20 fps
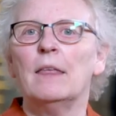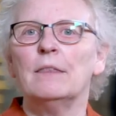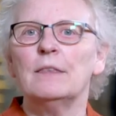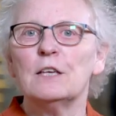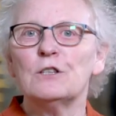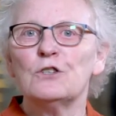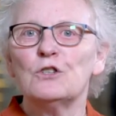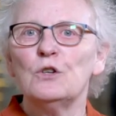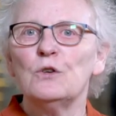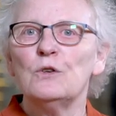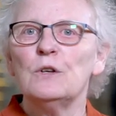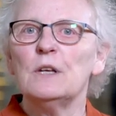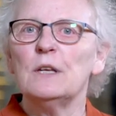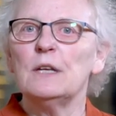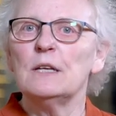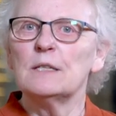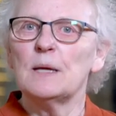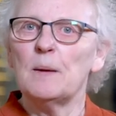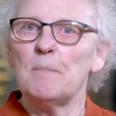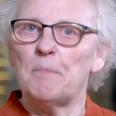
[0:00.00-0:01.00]
This unit
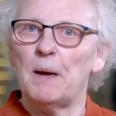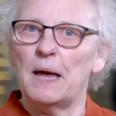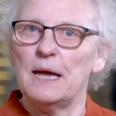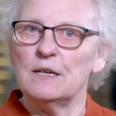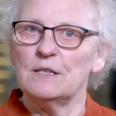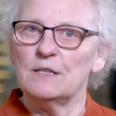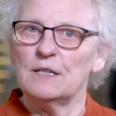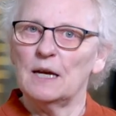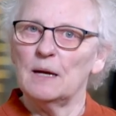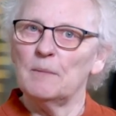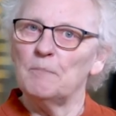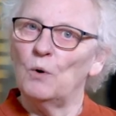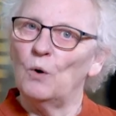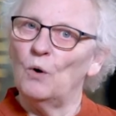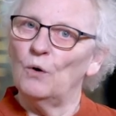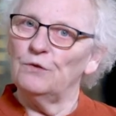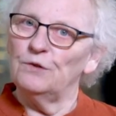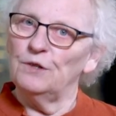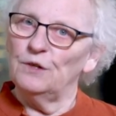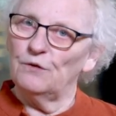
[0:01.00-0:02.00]
is a basic,
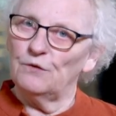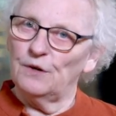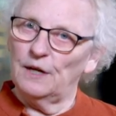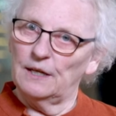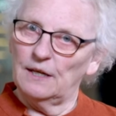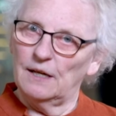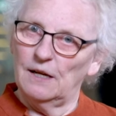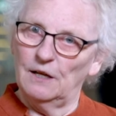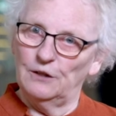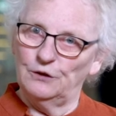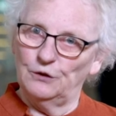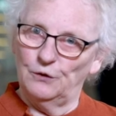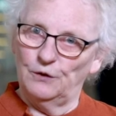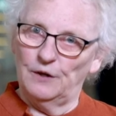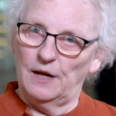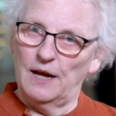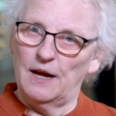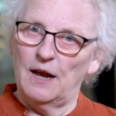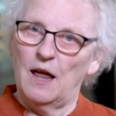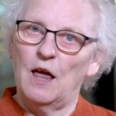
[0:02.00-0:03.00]
more theoretical
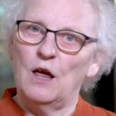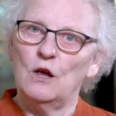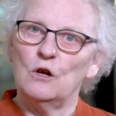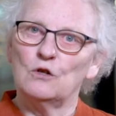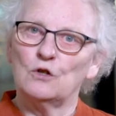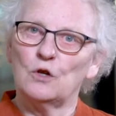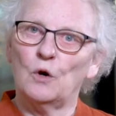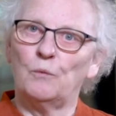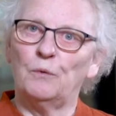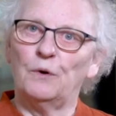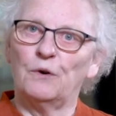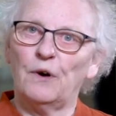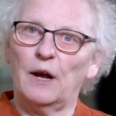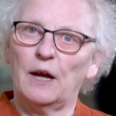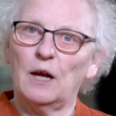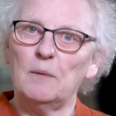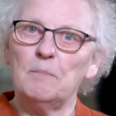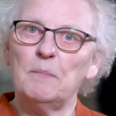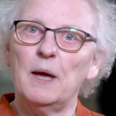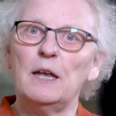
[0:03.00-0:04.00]
unit, so we
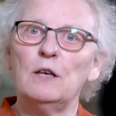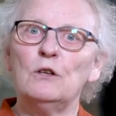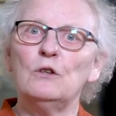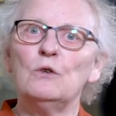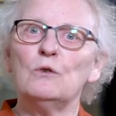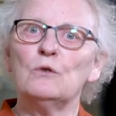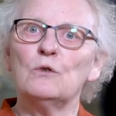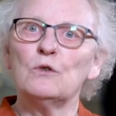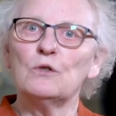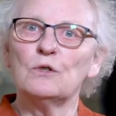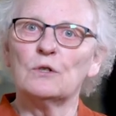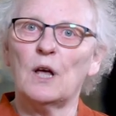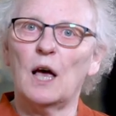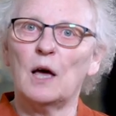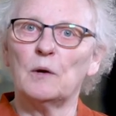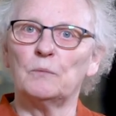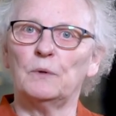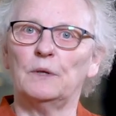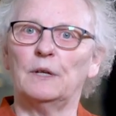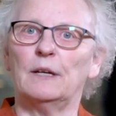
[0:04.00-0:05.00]
recommend you to
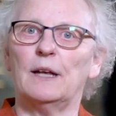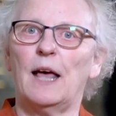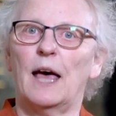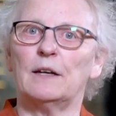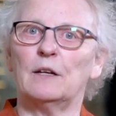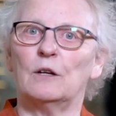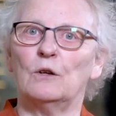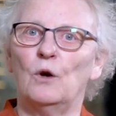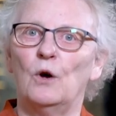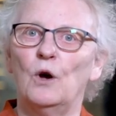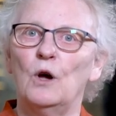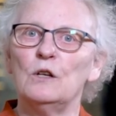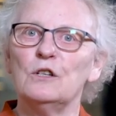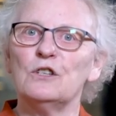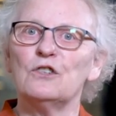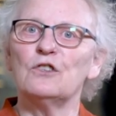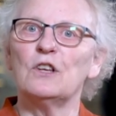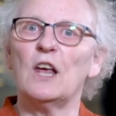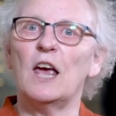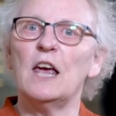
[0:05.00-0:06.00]
start with it at an early
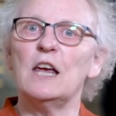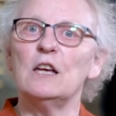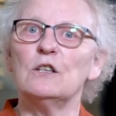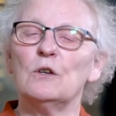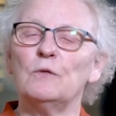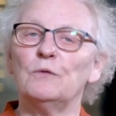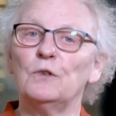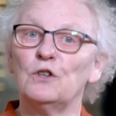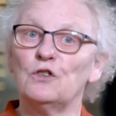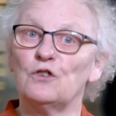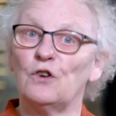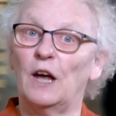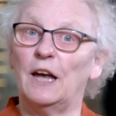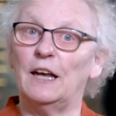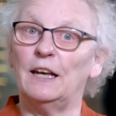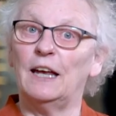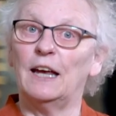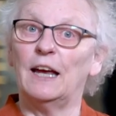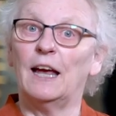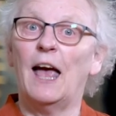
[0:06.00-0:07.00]
stage of the
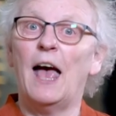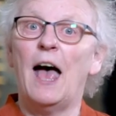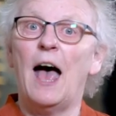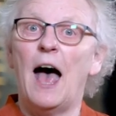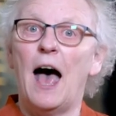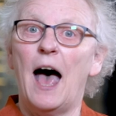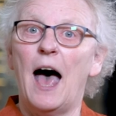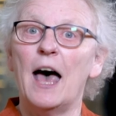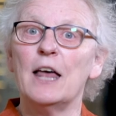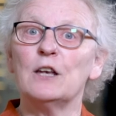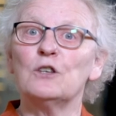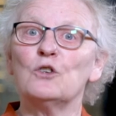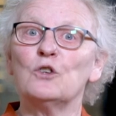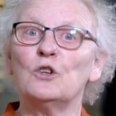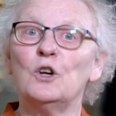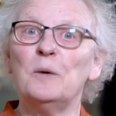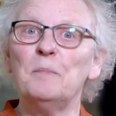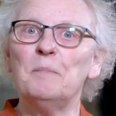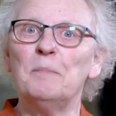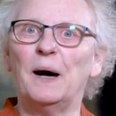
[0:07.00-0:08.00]
training and to
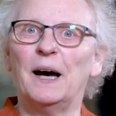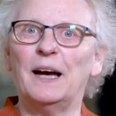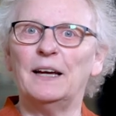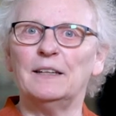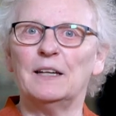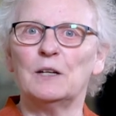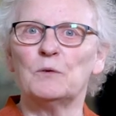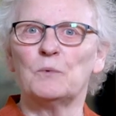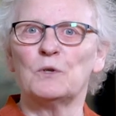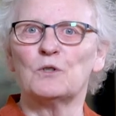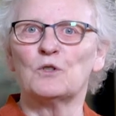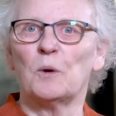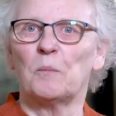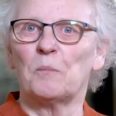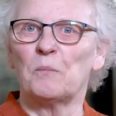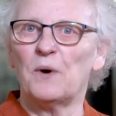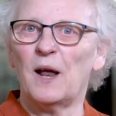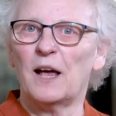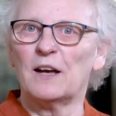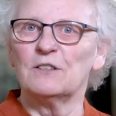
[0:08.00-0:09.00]
combine it with
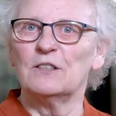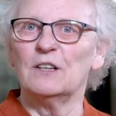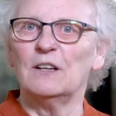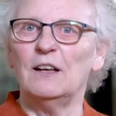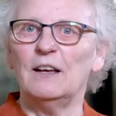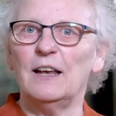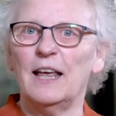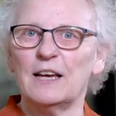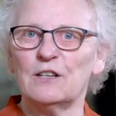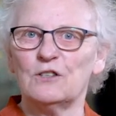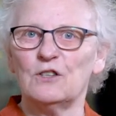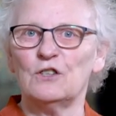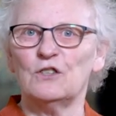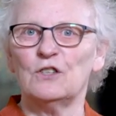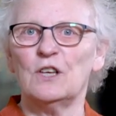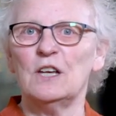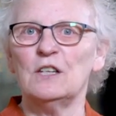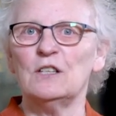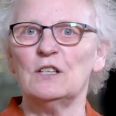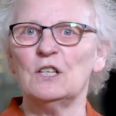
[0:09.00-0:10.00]
some practical
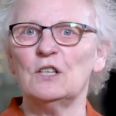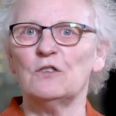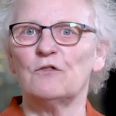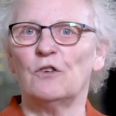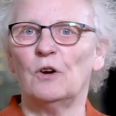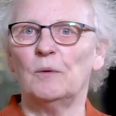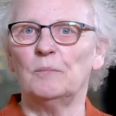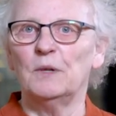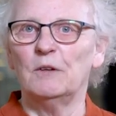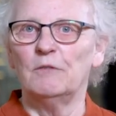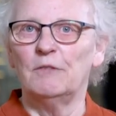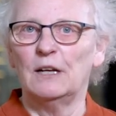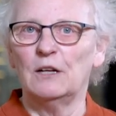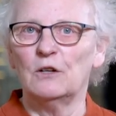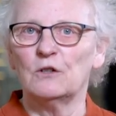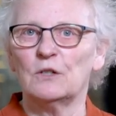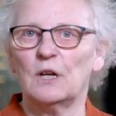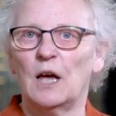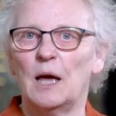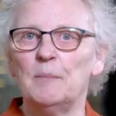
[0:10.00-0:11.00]
exercises from the
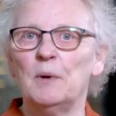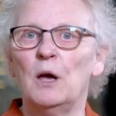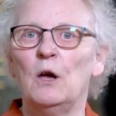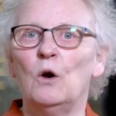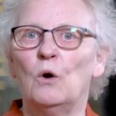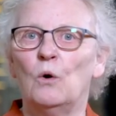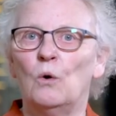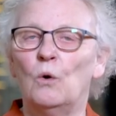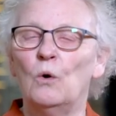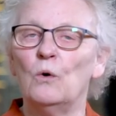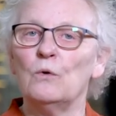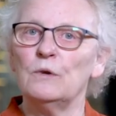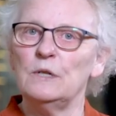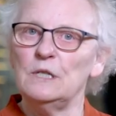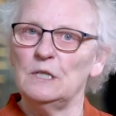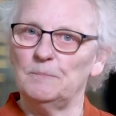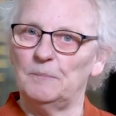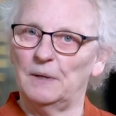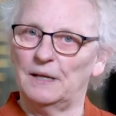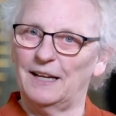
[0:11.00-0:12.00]
Velotype or
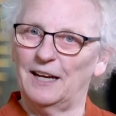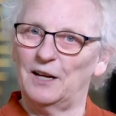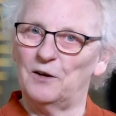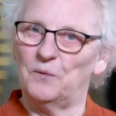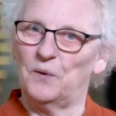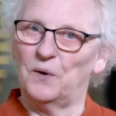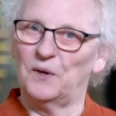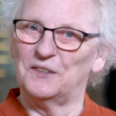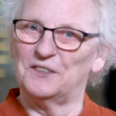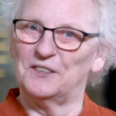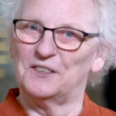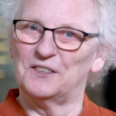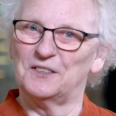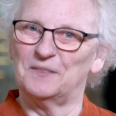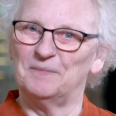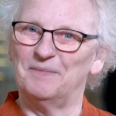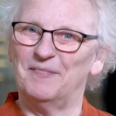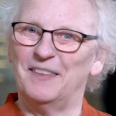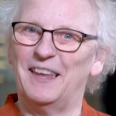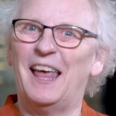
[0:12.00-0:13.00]
re-speaking ones.
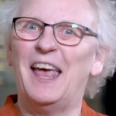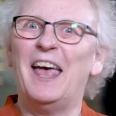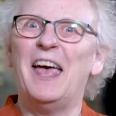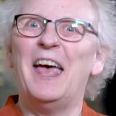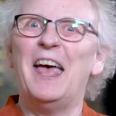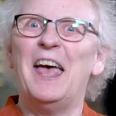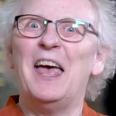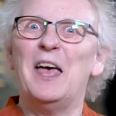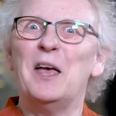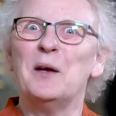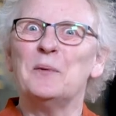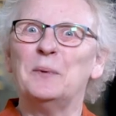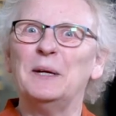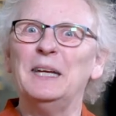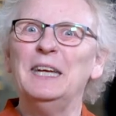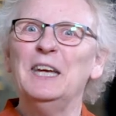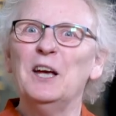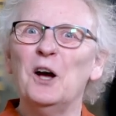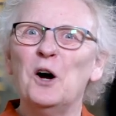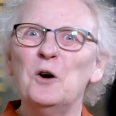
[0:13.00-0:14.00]

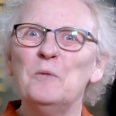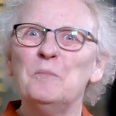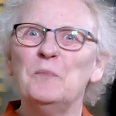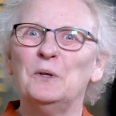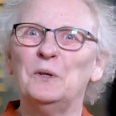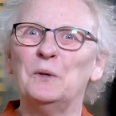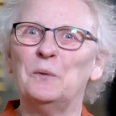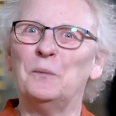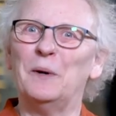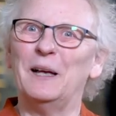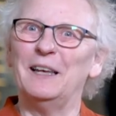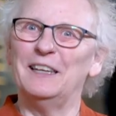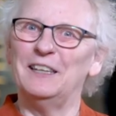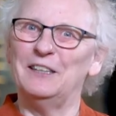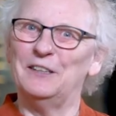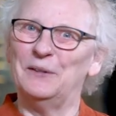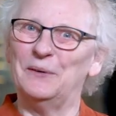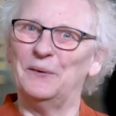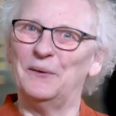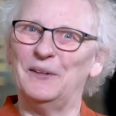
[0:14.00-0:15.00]
We hope you will
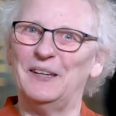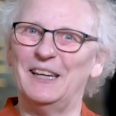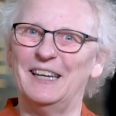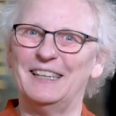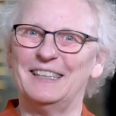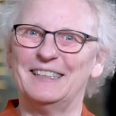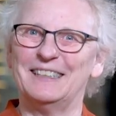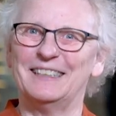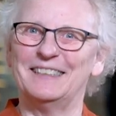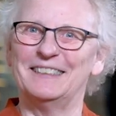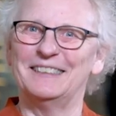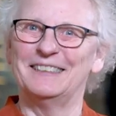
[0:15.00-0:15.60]
enjoy it.